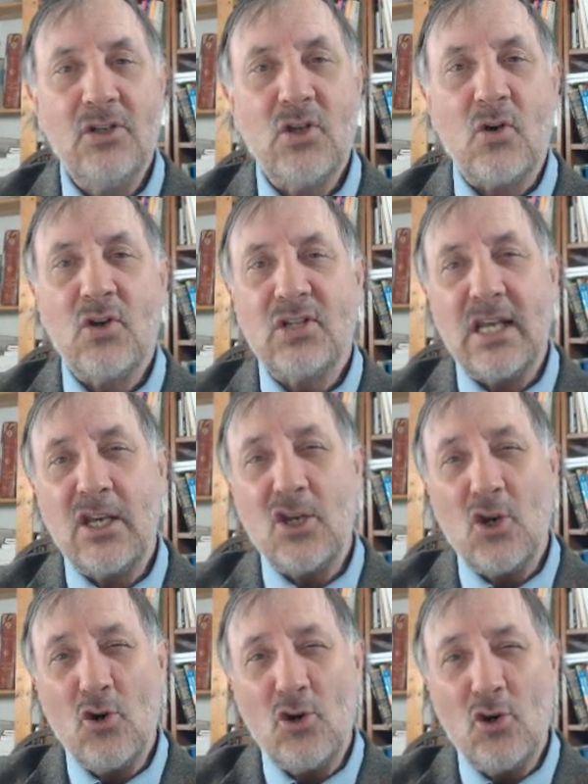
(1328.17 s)
So you see,
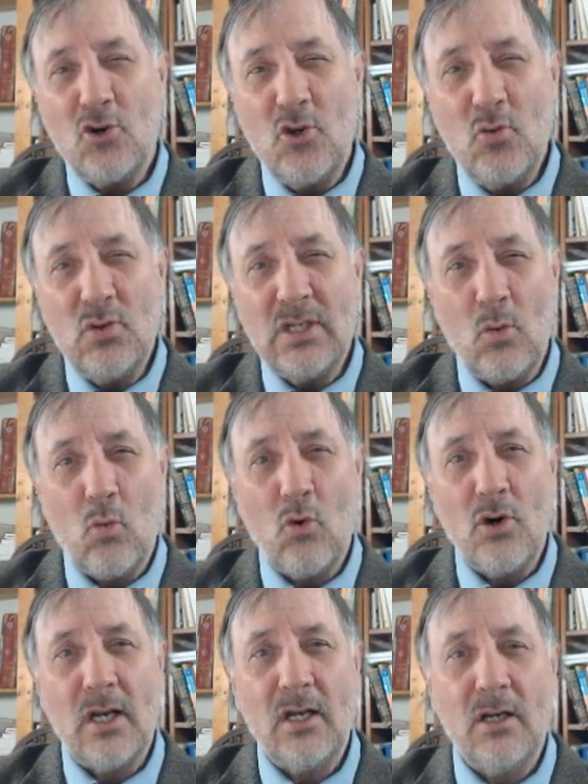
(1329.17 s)
you're you're using the
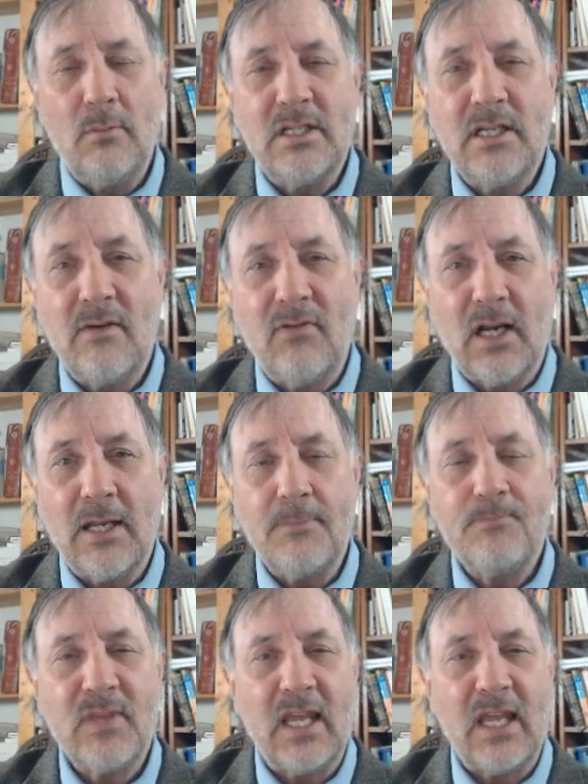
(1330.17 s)
word a little bit differently.